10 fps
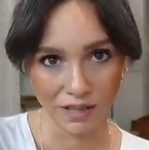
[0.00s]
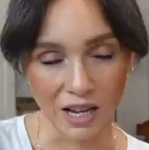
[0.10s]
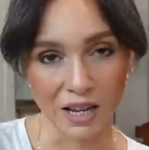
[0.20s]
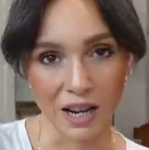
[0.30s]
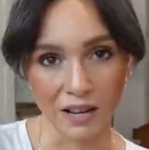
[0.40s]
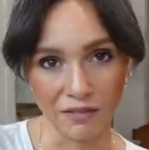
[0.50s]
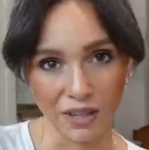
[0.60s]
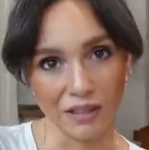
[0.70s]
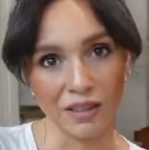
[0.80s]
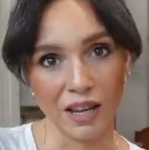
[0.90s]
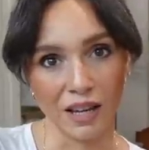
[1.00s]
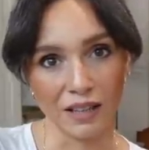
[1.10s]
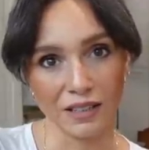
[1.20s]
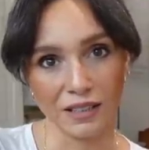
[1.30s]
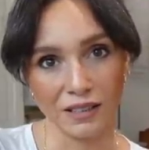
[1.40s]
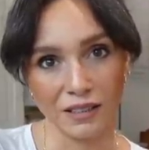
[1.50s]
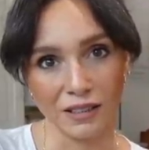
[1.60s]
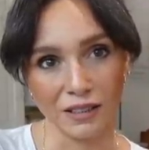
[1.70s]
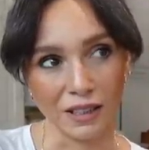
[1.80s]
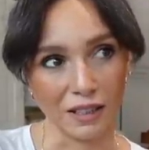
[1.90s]
And I've eaten that
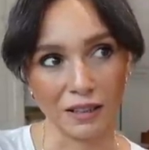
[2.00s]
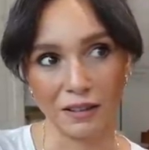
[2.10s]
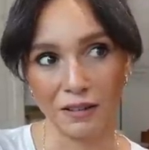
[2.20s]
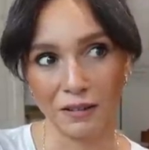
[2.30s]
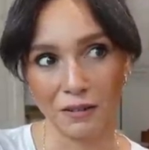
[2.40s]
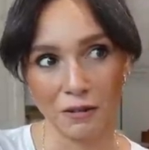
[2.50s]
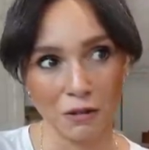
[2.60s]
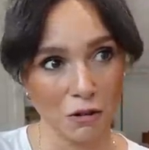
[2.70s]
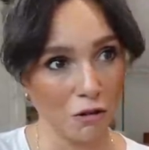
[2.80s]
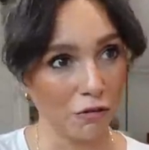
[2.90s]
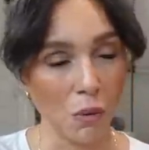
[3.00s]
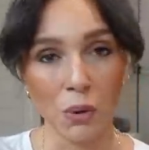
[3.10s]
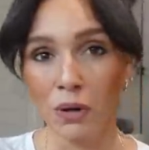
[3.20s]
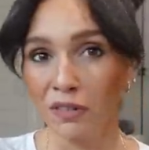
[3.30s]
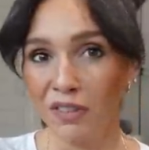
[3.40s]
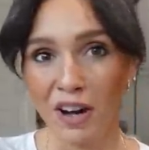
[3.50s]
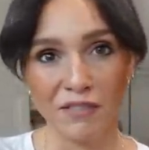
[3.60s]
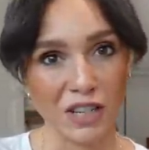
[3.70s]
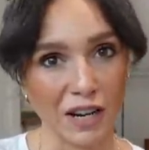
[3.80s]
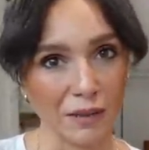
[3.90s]
like four or five
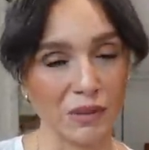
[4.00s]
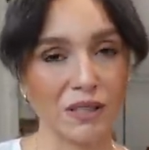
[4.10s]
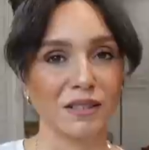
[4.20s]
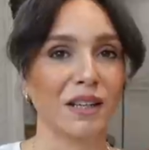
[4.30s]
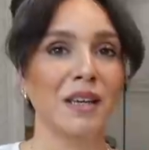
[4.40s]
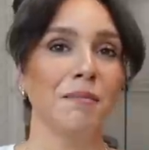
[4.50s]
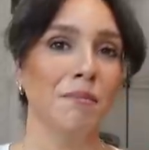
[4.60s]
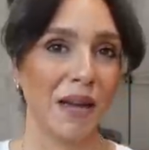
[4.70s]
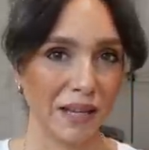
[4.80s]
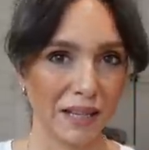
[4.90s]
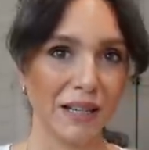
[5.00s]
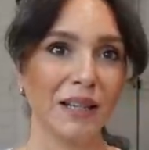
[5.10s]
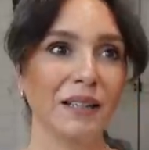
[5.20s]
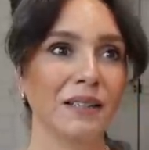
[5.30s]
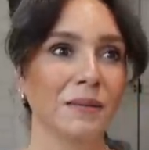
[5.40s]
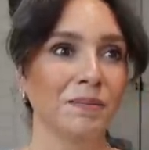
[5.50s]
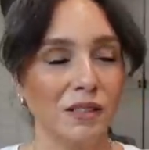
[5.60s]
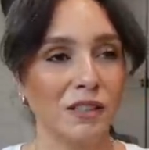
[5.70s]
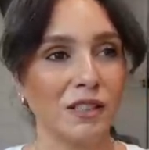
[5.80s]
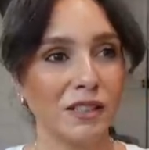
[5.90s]
times because I keep making it
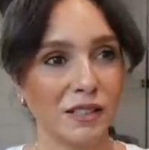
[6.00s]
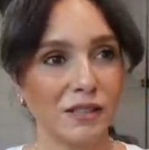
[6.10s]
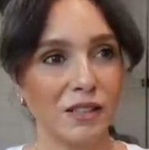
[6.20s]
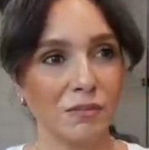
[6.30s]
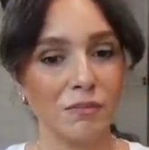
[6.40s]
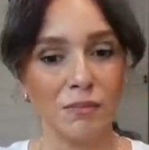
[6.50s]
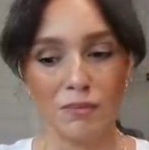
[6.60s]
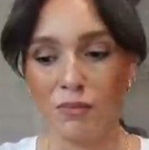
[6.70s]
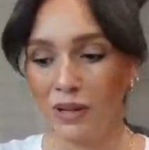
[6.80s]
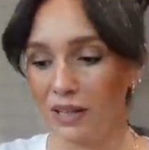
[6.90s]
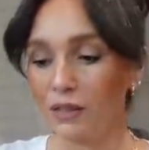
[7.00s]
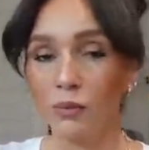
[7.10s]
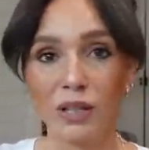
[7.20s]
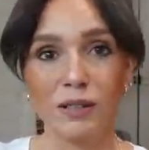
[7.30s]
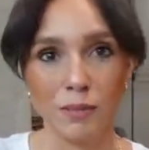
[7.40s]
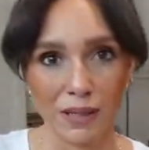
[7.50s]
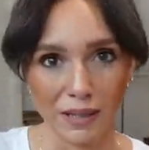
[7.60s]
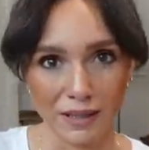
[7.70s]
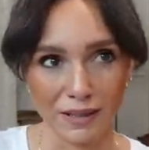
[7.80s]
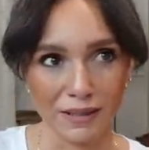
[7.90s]
to, to get the
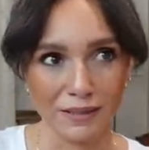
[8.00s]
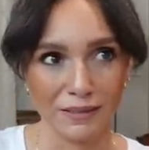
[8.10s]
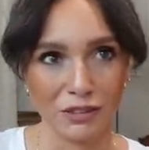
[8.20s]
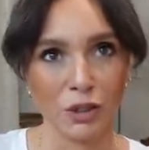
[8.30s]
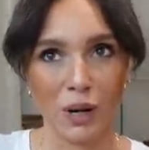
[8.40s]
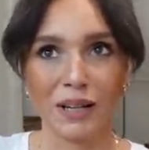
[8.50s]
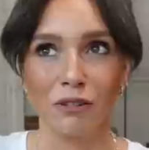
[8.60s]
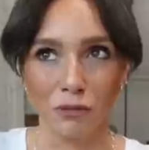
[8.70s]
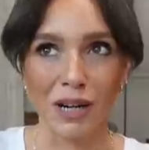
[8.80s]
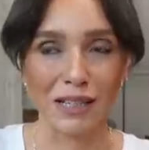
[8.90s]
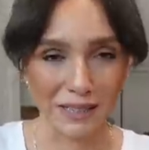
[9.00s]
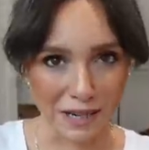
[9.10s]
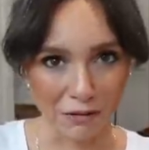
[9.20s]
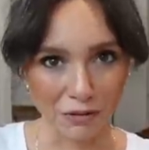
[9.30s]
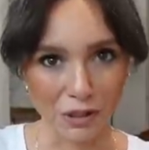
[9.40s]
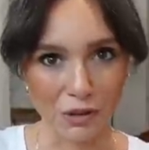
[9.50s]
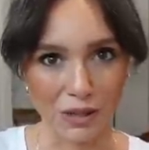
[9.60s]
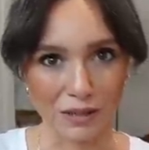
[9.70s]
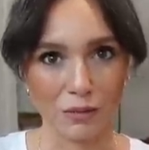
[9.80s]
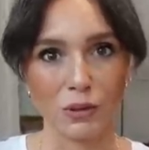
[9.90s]
recipe so I can write it down for you
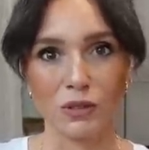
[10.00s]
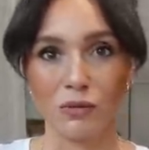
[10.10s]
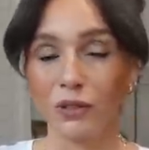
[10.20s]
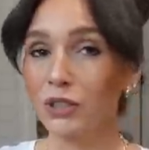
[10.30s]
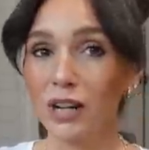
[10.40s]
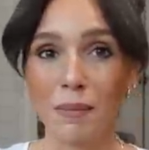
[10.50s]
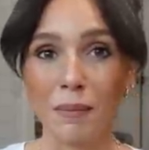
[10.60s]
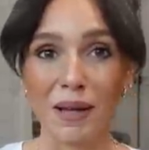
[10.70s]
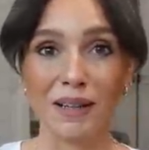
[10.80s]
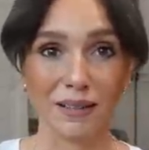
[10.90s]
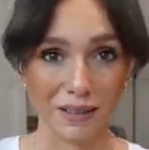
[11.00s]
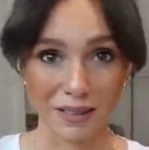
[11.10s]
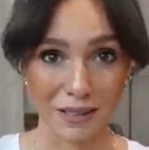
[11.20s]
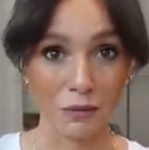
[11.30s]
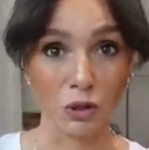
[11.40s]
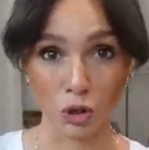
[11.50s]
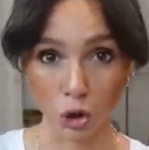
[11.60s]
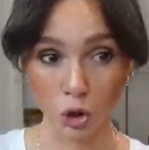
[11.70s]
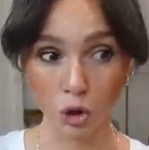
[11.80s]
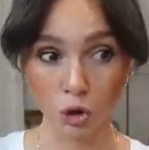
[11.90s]
guys because the first time I made it, like I said, it was
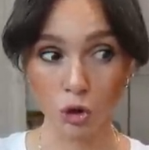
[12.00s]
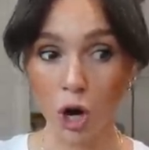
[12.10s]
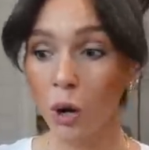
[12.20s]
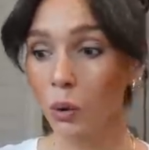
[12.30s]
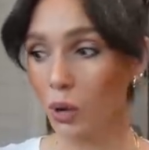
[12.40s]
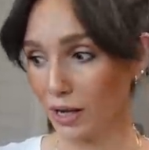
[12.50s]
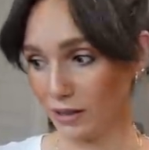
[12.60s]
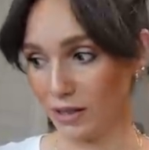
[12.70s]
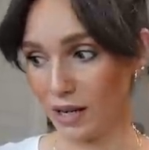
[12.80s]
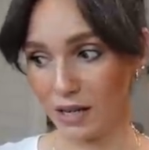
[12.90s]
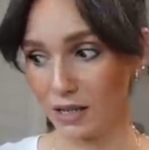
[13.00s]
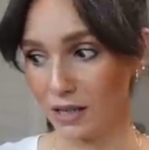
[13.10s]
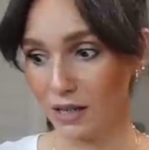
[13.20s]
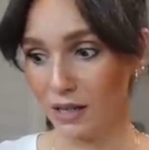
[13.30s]
total accident.